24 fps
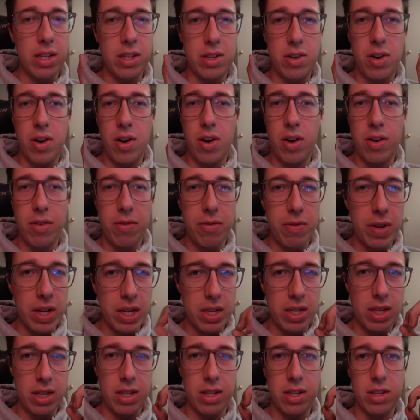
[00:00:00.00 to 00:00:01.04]

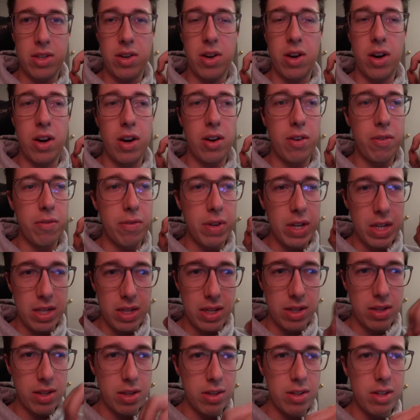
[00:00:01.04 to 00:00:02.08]

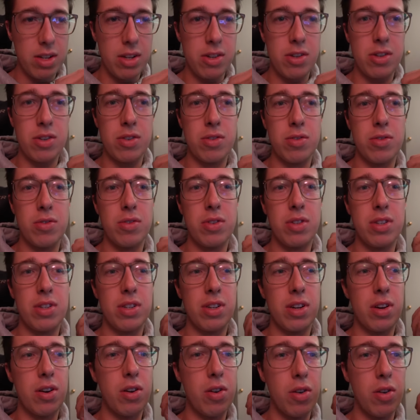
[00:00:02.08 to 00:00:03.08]
little issues